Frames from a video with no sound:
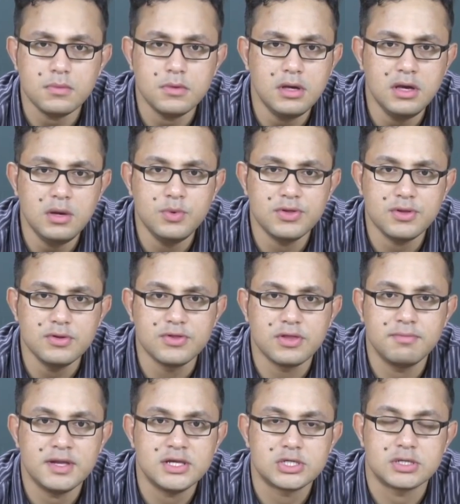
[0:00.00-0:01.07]
Uh, it was
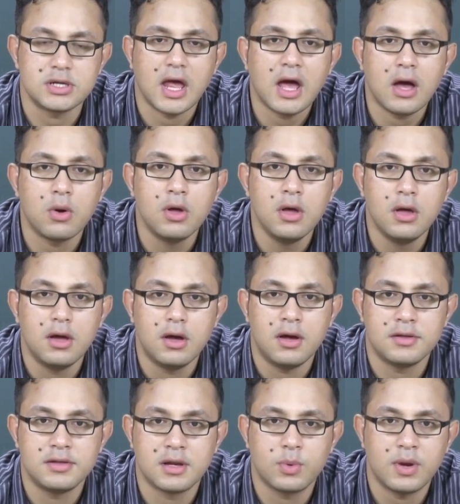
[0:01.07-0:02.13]
also mentioned how
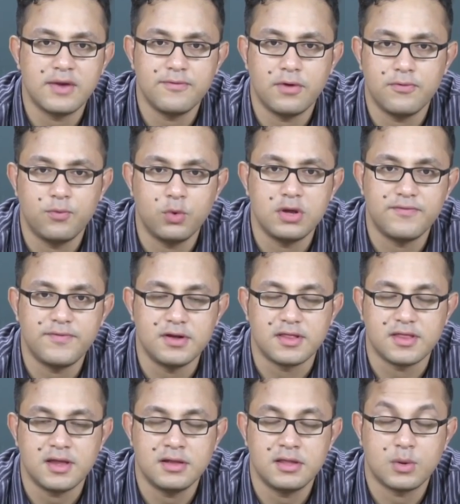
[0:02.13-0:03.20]
uh, the grave of
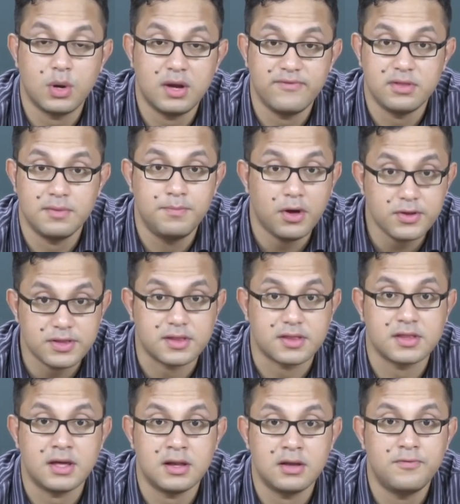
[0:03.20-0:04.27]
Woodfield's son and the grave of the boss's
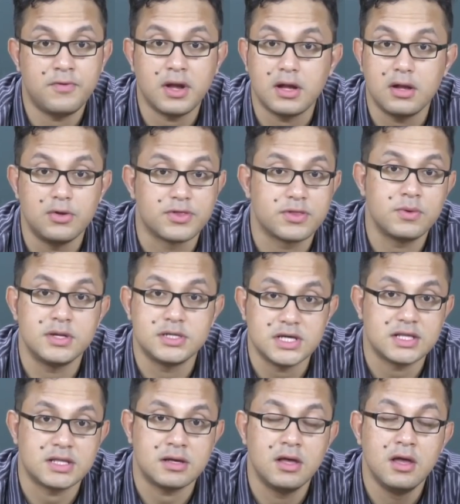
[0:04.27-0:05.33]
son are very close to each
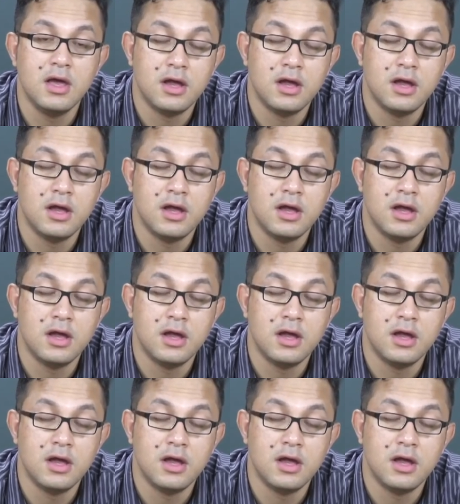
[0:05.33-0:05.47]
other.